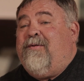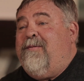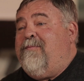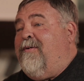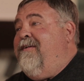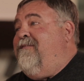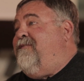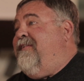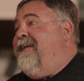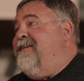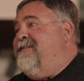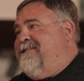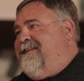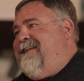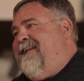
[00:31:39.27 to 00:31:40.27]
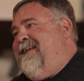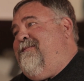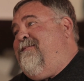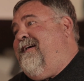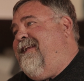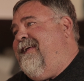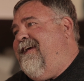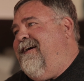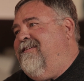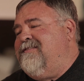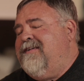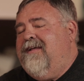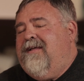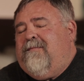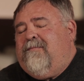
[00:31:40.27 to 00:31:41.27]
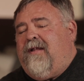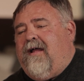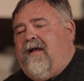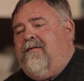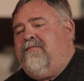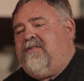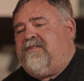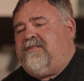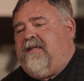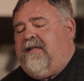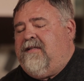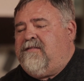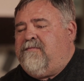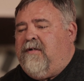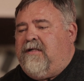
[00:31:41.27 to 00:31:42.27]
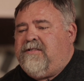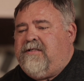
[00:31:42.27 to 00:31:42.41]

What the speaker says: I don't want to point fingers at anybody else. But I'm just saying, as